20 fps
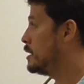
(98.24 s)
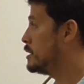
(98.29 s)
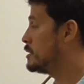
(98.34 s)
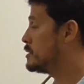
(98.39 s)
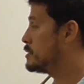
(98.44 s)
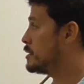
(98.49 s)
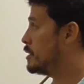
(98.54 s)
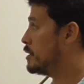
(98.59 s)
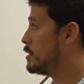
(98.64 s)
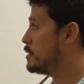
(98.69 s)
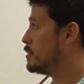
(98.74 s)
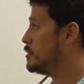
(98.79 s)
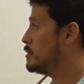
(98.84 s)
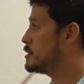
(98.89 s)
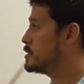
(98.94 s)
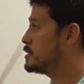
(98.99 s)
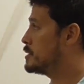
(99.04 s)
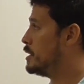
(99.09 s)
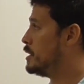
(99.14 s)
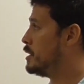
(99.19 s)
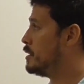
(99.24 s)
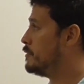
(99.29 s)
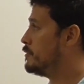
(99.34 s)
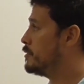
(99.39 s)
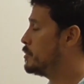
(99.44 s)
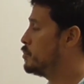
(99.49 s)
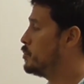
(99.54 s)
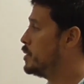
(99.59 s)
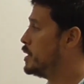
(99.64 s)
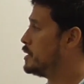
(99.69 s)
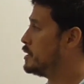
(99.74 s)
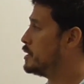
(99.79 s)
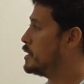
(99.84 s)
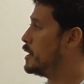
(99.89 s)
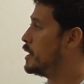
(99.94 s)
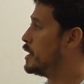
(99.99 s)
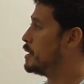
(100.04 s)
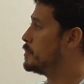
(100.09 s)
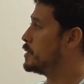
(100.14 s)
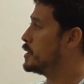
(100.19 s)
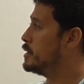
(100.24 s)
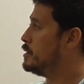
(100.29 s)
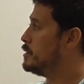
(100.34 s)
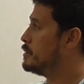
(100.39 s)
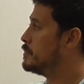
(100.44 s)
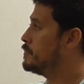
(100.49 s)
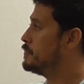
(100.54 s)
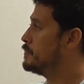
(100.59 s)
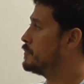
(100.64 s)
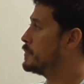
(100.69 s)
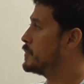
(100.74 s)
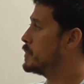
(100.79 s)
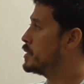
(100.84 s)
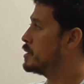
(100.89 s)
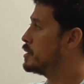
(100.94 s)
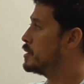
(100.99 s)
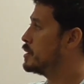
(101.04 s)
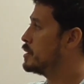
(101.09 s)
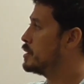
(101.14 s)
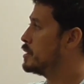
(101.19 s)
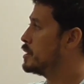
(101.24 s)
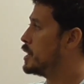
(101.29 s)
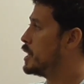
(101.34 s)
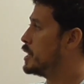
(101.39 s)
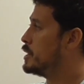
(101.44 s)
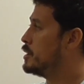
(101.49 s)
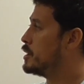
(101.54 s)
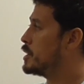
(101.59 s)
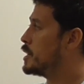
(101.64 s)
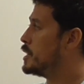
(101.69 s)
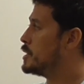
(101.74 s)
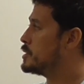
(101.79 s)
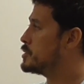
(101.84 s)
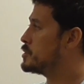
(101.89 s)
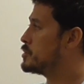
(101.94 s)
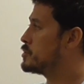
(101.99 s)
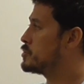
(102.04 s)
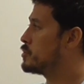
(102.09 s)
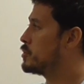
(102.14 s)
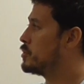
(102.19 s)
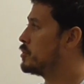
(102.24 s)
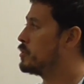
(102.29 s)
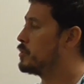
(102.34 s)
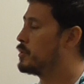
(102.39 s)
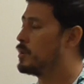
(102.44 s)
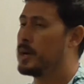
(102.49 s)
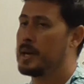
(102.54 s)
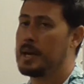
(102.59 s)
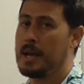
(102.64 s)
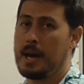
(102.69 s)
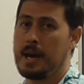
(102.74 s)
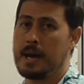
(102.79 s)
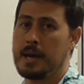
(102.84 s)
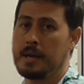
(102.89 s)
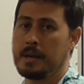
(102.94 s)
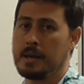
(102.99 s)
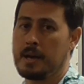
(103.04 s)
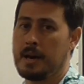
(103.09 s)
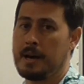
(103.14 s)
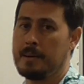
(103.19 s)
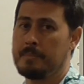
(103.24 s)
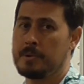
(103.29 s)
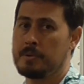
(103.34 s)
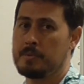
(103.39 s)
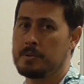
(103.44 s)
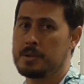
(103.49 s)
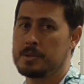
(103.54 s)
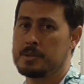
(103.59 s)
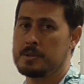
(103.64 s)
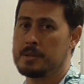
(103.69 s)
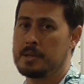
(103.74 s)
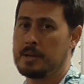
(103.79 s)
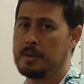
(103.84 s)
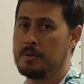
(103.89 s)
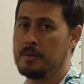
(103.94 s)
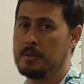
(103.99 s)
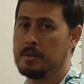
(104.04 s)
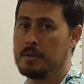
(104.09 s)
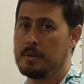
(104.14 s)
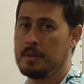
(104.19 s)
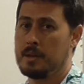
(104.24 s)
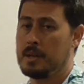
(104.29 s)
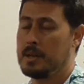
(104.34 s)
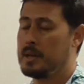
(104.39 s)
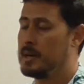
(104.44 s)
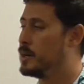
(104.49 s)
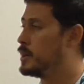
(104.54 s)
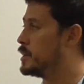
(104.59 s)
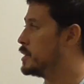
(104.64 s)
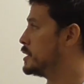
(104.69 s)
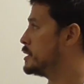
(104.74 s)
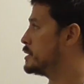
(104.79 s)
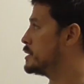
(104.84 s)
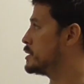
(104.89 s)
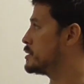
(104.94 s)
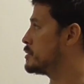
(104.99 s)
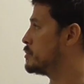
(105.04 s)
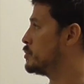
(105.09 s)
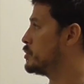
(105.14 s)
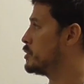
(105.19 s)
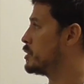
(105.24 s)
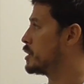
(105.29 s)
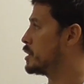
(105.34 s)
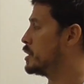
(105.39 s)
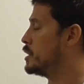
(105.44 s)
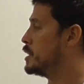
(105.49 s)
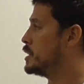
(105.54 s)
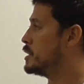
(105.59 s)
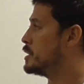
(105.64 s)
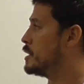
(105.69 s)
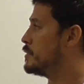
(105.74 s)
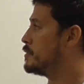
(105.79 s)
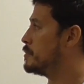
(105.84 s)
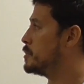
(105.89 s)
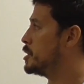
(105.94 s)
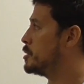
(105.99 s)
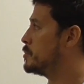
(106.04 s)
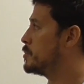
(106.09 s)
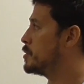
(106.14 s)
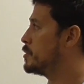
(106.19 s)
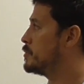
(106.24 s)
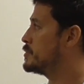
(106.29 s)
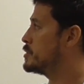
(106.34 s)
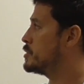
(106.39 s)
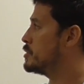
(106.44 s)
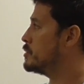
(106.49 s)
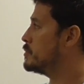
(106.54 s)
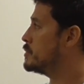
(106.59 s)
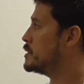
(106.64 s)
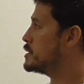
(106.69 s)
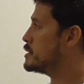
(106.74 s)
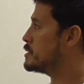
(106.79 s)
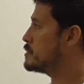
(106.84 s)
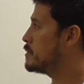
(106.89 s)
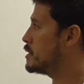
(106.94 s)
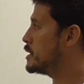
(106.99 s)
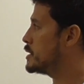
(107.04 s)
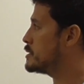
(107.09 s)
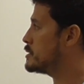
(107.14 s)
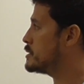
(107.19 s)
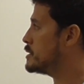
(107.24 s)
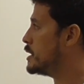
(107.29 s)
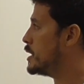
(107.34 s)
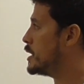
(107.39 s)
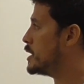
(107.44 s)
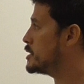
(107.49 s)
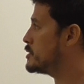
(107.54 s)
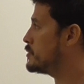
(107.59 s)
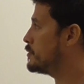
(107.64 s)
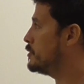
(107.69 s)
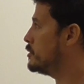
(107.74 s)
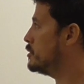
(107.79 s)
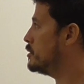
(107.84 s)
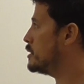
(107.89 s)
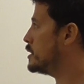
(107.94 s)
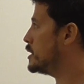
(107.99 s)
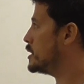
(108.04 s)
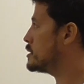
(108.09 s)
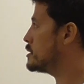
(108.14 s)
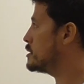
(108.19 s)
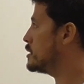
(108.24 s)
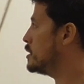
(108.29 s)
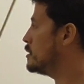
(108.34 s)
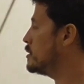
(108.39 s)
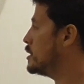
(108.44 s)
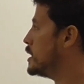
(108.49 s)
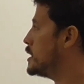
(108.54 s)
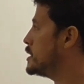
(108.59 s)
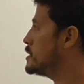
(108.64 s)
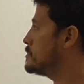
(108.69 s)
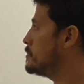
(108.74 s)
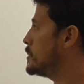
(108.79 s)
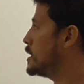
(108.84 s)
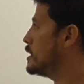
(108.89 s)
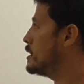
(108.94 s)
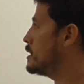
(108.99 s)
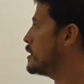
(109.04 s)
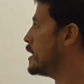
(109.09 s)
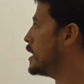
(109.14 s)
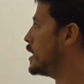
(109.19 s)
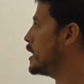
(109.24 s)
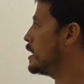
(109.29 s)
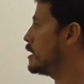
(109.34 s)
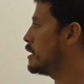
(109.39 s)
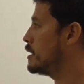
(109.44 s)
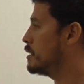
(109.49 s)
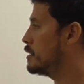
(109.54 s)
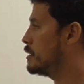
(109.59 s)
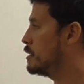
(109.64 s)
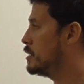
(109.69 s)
So starting from 1 carbon, and you can't just draw like a carbon with a stick, it doesn't work. You need to have a minimum of 2. We just write CH4, and that's known as methane.